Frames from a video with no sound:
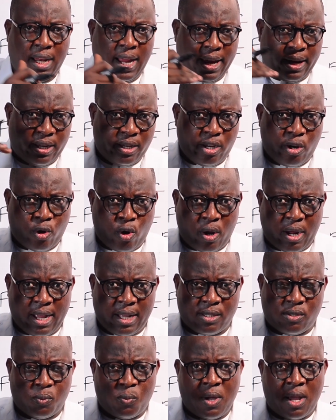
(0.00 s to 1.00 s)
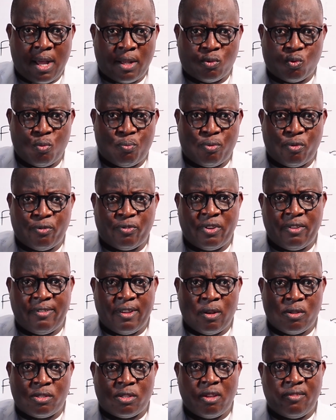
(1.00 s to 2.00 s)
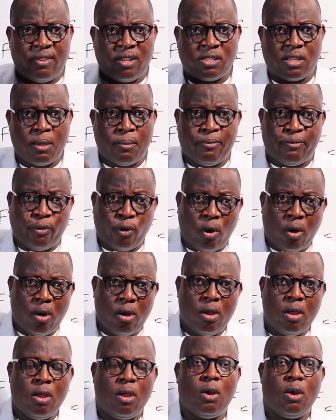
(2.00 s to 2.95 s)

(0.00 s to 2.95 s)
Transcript: like the rocket we have to prove the velocity of escape for,